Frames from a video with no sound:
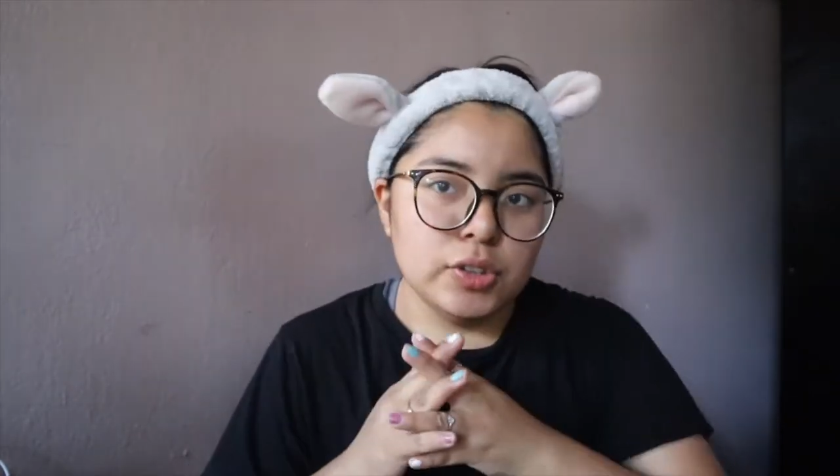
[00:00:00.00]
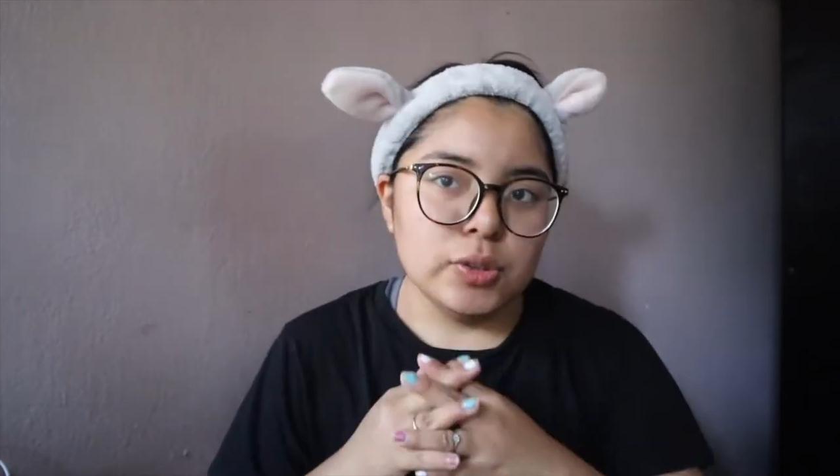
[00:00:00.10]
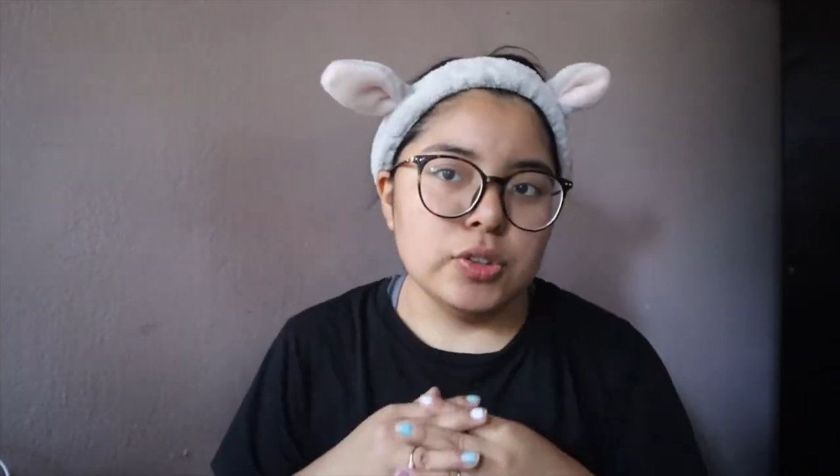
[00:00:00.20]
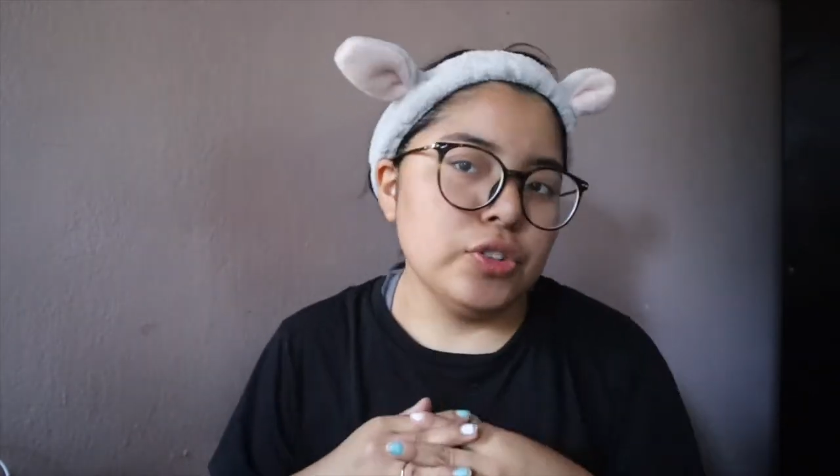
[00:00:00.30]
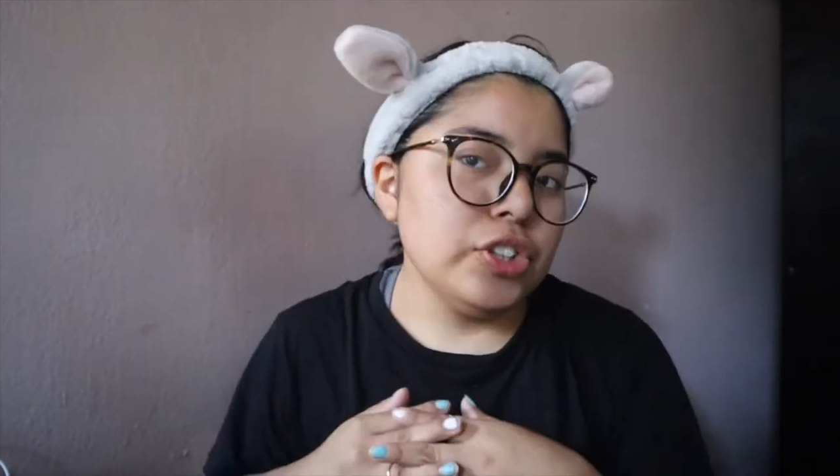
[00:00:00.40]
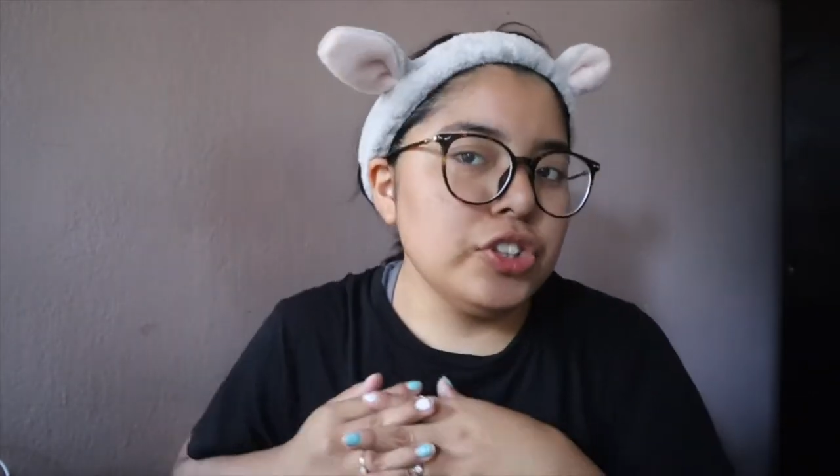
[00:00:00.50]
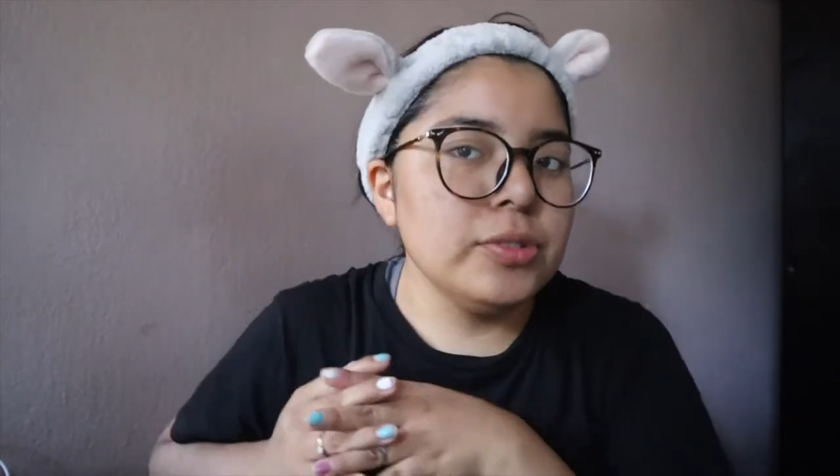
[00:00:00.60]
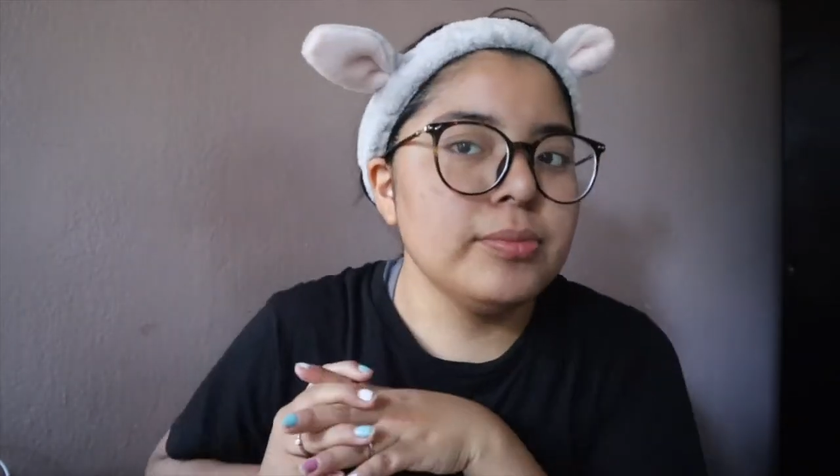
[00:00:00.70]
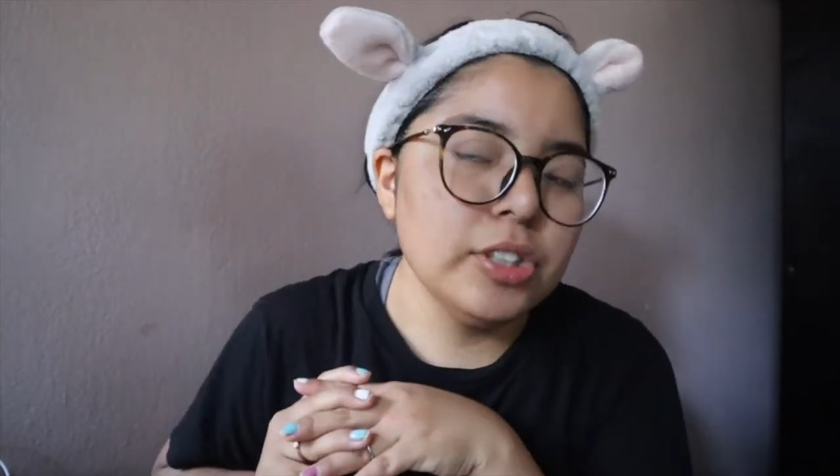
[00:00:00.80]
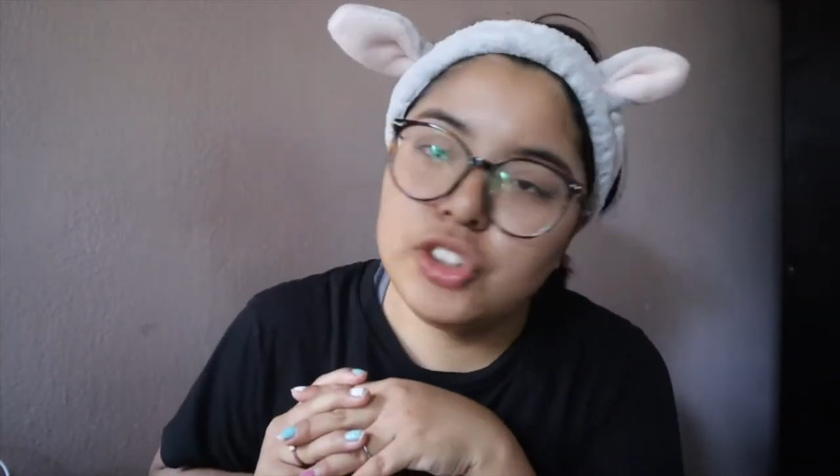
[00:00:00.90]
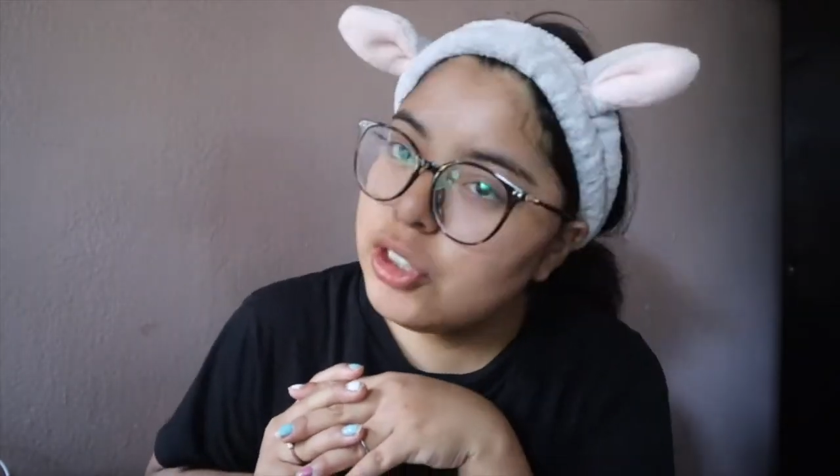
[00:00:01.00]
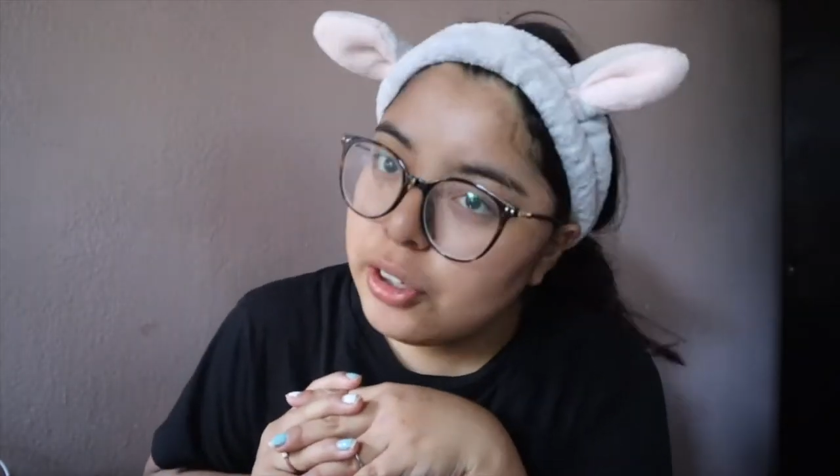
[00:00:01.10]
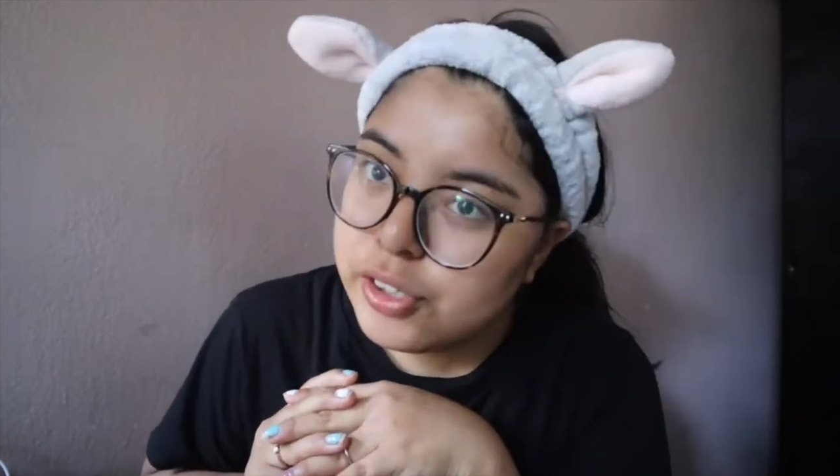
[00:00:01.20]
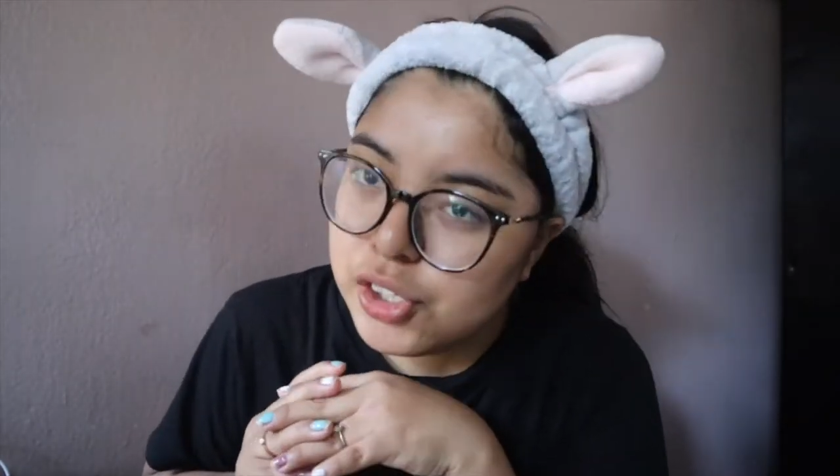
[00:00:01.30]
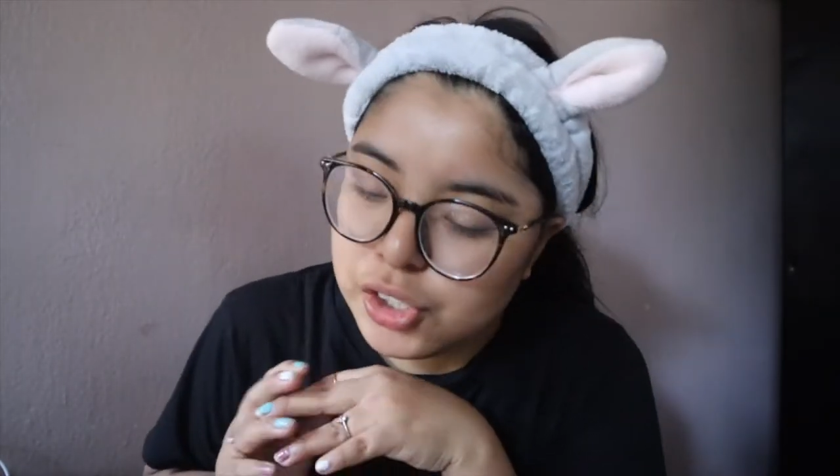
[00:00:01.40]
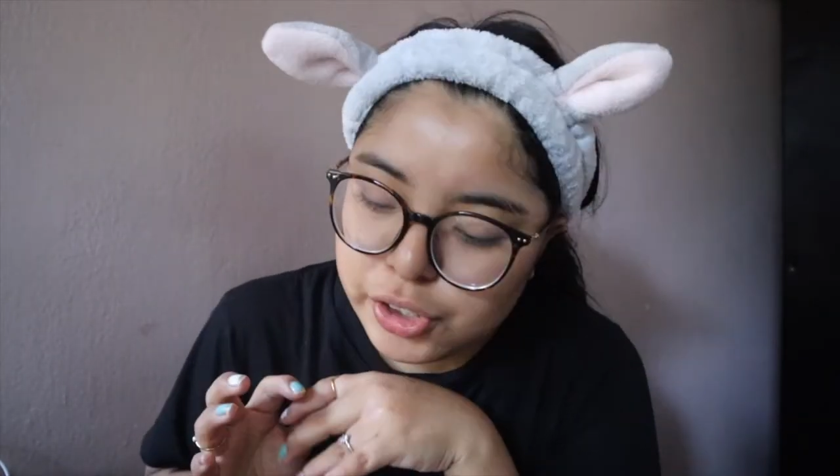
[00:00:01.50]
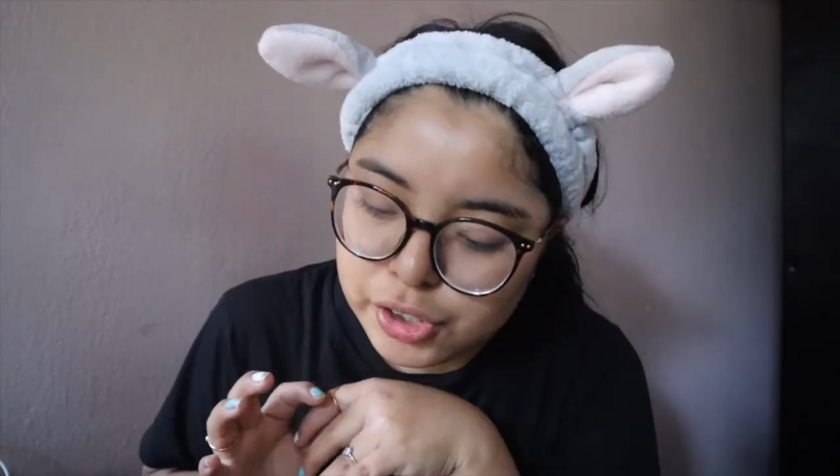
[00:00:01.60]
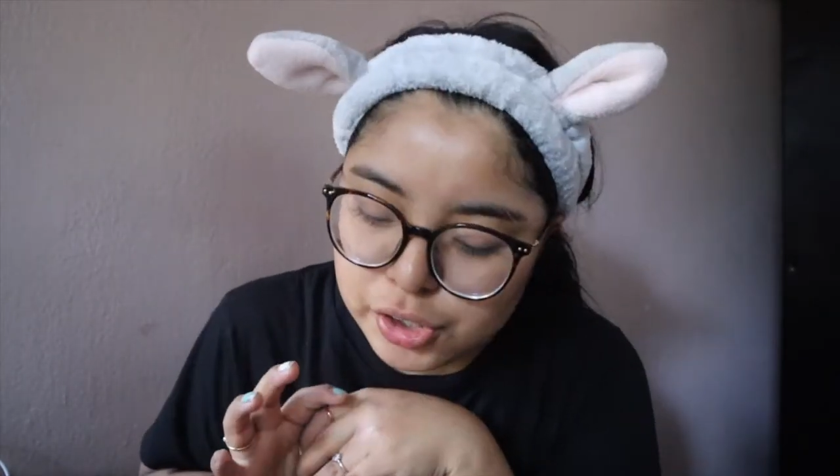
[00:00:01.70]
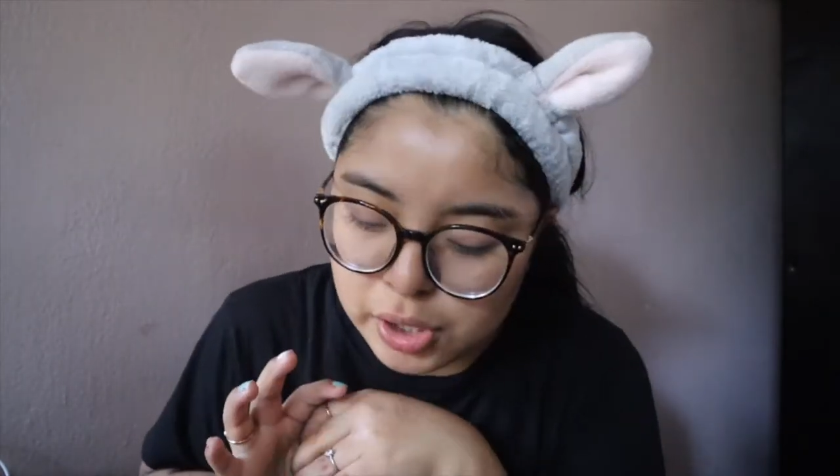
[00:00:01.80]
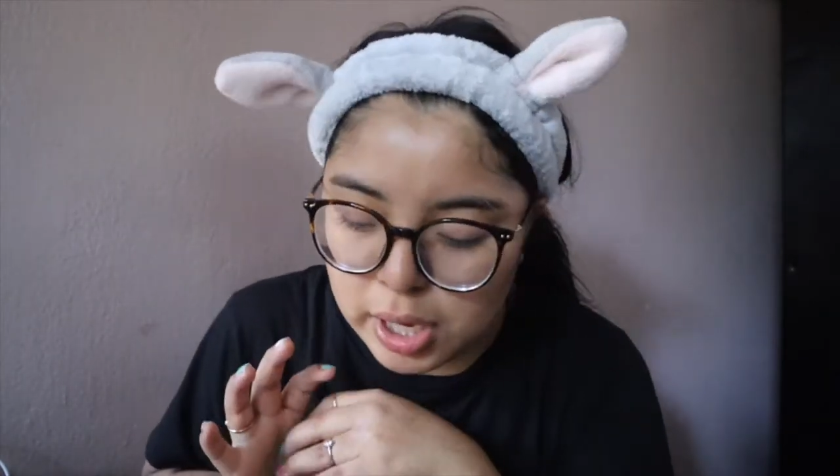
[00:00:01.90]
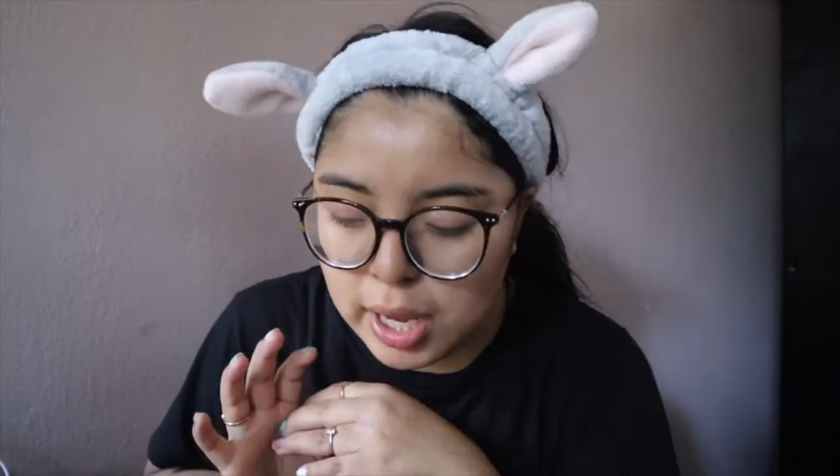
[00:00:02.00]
to a Christian missionary church